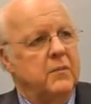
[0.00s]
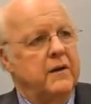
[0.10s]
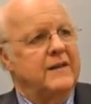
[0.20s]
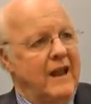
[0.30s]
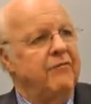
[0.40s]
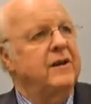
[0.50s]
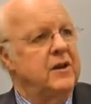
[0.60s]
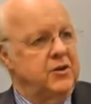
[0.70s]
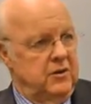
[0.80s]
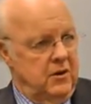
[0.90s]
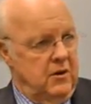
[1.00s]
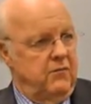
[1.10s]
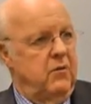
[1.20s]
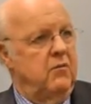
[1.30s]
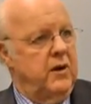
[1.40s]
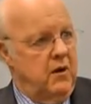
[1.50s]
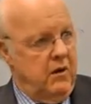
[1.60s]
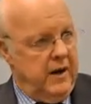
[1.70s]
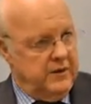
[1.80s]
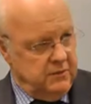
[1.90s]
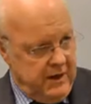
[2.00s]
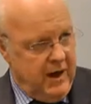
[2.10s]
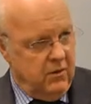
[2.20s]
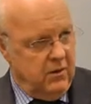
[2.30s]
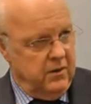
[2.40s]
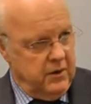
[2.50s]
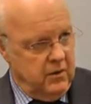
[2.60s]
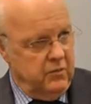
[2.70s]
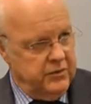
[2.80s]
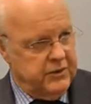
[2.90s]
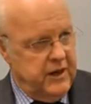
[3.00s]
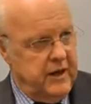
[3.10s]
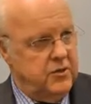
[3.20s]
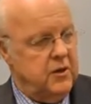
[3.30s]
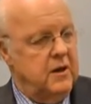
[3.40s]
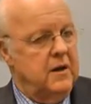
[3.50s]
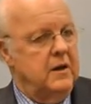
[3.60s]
by definition of what we are as a power on the global stage,